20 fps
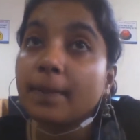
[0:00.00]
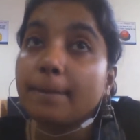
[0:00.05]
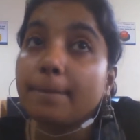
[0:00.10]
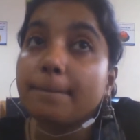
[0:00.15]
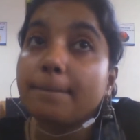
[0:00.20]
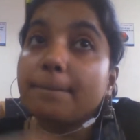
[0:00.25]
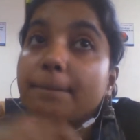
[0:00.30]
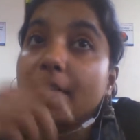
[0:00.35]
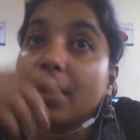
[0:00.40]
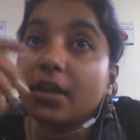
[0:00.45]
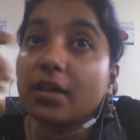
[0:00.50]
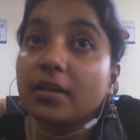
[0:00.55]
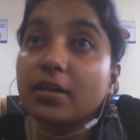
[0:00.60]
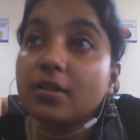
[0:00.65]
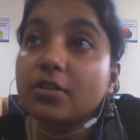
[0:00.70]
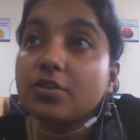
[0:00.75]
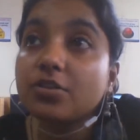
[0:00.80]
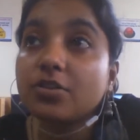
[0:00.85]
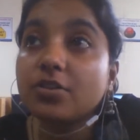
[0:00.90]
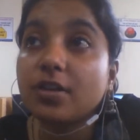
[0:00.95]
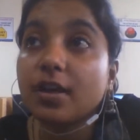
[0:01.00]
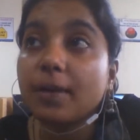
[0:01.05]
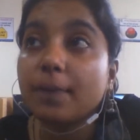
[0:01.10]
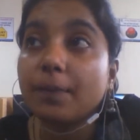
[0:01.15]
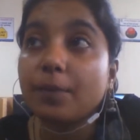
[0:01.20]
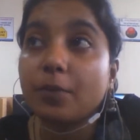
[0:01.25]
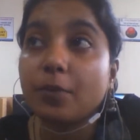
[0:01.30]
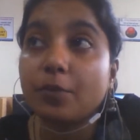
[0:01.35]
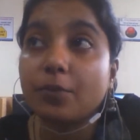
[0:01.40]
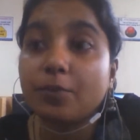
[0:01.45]
pinkish type of
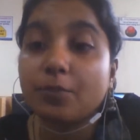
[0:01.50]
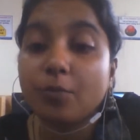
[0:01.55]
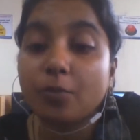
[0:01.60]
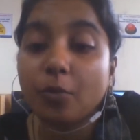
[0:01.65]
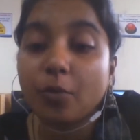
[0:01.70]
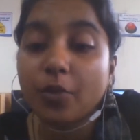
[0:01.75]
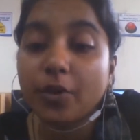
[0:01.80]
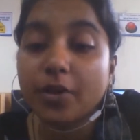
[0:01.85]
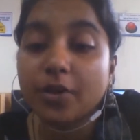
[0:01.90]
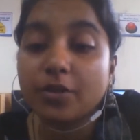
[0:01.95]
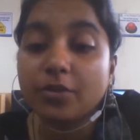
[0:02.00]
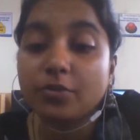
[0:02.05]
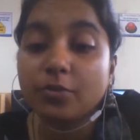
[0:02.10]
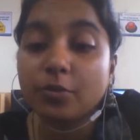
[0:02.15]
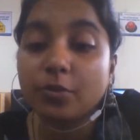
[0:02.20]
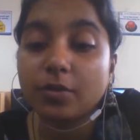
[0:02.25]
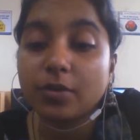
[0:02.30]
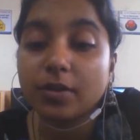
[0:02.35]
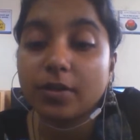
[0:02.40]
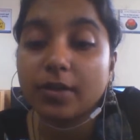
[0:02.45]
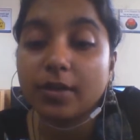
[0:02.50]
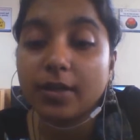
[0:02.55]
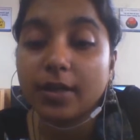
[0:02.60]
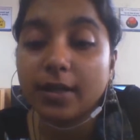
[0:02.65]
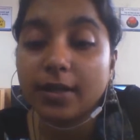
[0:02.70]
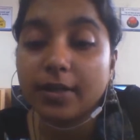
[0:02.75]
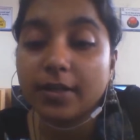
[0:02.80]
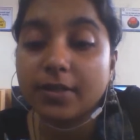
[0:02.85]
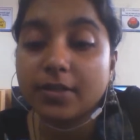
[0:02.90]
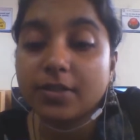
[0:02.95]
point or a
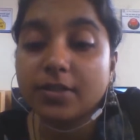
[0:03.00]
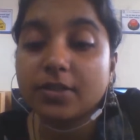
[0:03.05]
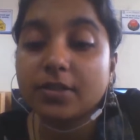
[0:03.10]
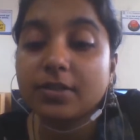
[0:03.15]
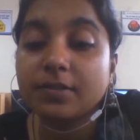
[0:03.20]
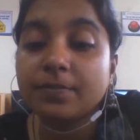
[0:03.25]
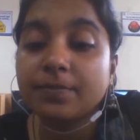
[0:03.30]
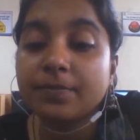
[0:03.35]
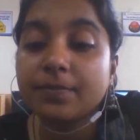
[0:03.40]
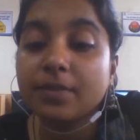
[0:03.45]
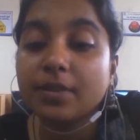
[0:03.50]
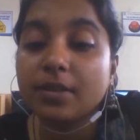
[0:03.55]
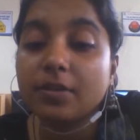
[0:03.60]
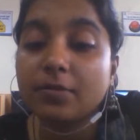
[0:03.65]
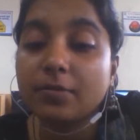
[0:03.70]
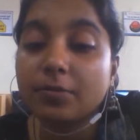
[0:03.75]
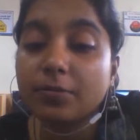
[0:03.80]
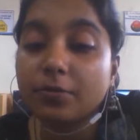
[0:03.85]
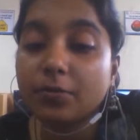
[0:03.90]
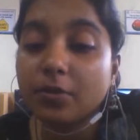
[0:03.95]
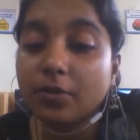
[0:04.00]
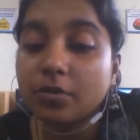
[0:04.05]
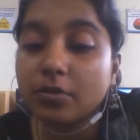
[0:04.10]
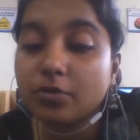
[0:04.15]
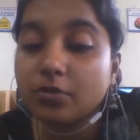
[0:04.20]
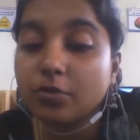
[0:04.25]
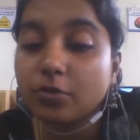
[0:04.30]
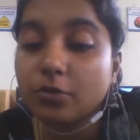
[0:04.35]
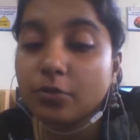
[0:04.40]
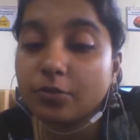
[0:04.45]
light in front
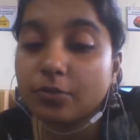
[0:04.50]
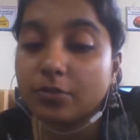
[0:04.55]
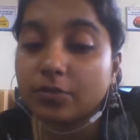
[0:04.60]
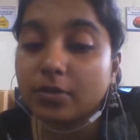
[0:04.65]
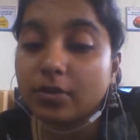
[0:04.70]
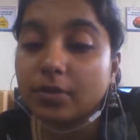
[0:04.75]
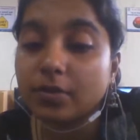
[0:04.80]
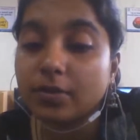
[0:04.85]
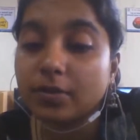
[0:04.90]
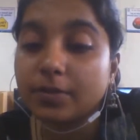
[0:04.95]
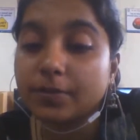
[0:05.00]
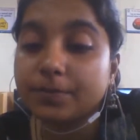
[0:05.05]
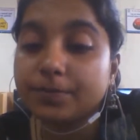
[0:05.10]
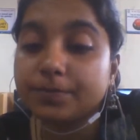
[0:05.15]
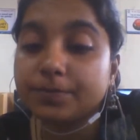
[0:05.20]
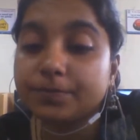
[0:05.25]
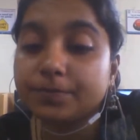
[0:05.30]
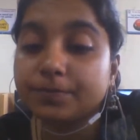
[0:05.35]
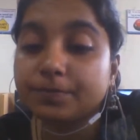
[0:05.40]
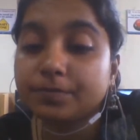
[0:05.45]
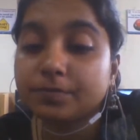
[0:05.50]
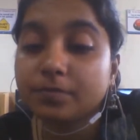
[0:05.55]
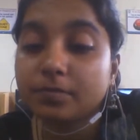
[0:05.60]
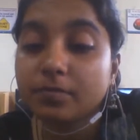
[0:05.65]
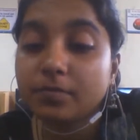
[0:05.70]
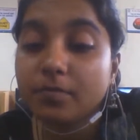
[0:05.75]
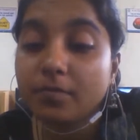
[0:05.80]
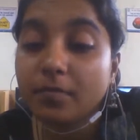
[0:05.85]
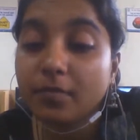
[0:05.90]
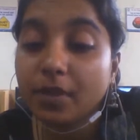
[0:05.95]
of the
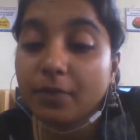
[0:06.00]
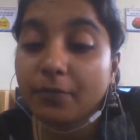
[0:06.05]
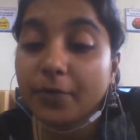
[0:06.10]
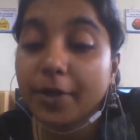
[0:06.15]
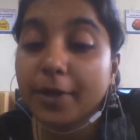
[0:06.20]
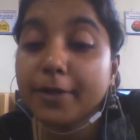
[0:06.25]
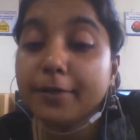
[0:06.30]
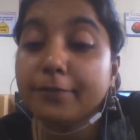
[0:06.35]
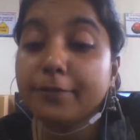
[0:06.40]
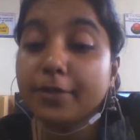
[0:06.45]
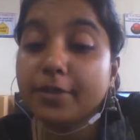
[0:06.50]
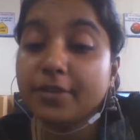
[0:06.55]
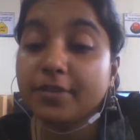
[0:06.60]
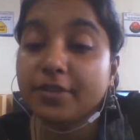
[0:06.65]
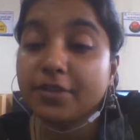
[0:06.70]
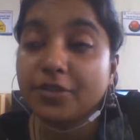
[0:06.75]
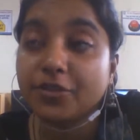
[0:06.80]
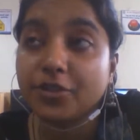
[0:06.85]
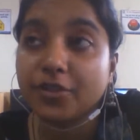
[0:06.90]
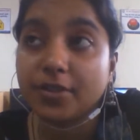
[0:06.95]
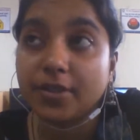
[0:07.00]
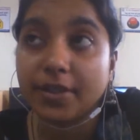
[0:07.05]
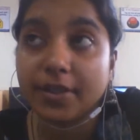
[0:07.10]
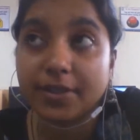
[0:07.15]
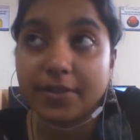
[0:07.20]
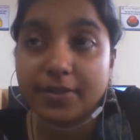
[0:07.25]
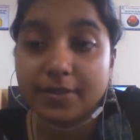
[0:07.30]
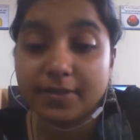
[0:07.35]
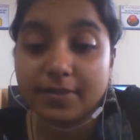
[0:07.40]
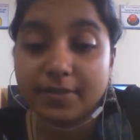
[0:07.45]
white fixation light is
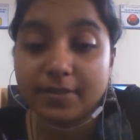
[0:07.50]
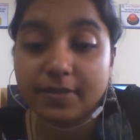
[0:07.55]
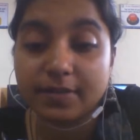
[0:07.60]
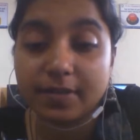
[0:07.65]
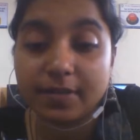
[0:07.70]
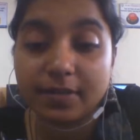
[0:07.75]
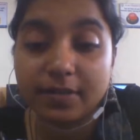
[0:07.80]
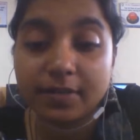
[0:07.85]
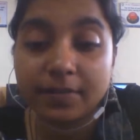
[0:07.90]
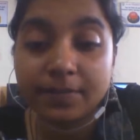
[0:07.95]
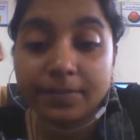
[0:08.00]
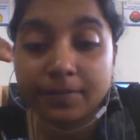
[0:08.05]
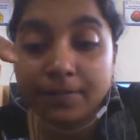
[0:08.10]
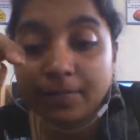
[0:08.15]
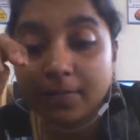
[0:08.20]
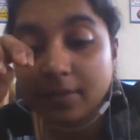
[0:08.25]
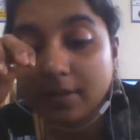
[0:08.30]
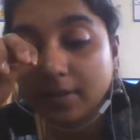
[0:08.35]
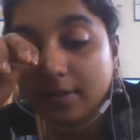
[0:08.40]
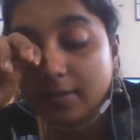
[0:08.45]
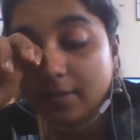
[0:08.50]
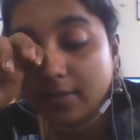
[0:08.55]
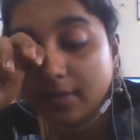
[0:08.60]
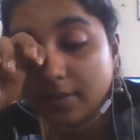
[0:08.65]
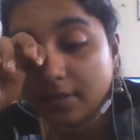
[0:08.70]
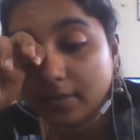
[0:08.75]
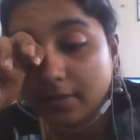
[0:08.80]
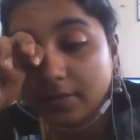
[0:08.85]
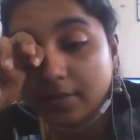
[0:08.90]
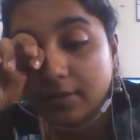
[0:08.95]
seen.
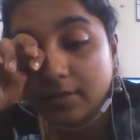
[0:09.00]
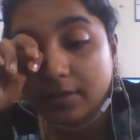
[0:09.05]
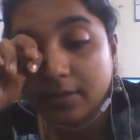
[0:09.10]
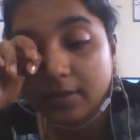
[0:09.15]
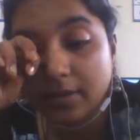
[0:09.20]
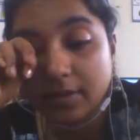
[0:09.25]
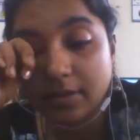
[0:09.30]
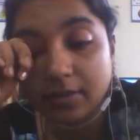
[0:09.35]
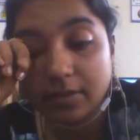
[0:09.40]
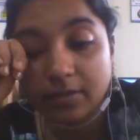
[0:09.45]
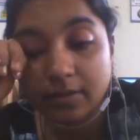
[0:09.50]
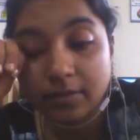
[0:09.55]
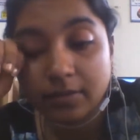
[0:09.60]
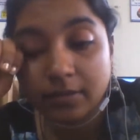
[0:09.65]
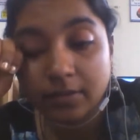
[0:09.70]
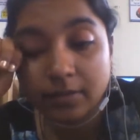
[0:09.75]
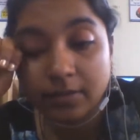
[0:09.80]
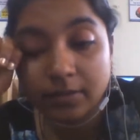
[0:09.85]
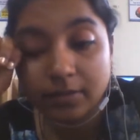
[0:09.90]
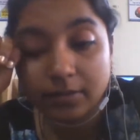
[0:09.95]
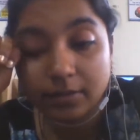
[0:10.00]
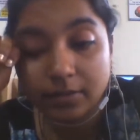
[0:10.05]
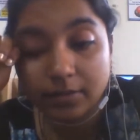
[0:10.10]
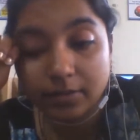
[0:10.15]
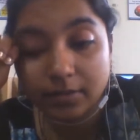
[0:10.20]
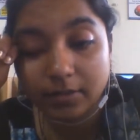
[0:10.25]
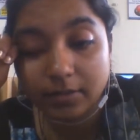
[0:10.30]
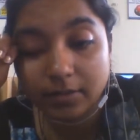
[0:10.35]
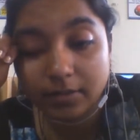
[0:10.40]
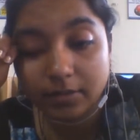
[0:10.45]
Then
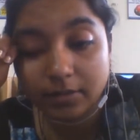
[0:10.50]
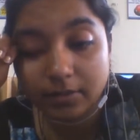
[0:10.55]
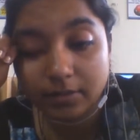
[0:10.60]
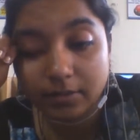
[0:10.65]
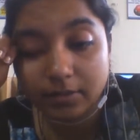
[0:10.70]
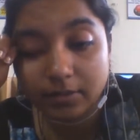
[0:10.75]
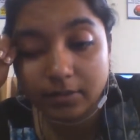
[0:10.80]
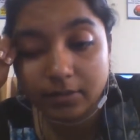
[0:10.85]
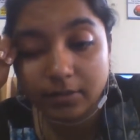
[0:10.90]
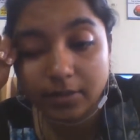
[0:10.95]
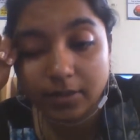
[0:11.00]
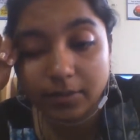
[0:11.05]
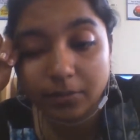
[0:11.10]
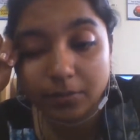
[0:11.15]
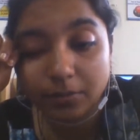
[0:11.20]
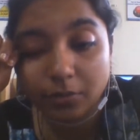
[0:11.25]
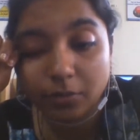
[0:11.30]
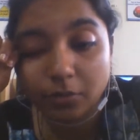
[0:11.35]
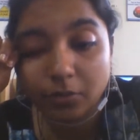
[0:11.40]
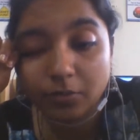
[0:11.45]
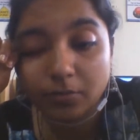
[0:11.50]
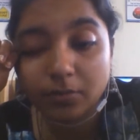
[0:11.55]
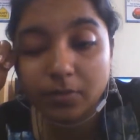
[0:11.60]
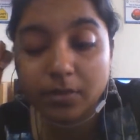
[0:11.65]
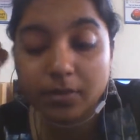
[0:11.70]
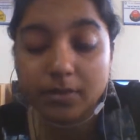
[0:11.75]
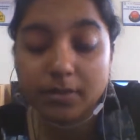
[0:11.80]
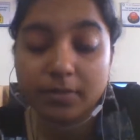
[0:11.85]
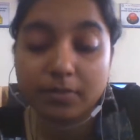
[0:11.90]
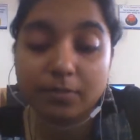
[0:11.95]
the abnormal
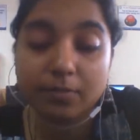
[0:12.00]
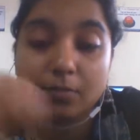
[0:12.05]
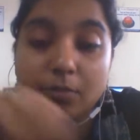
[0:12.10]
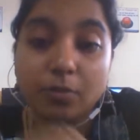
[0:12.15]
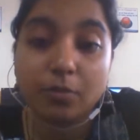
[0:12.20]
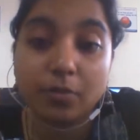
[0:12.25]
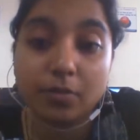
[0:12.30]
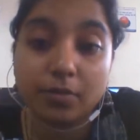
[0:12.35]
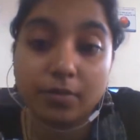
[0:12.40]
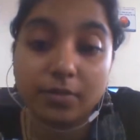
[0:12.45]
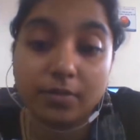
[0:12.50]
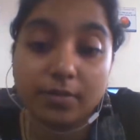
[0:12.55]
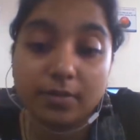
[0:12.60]
response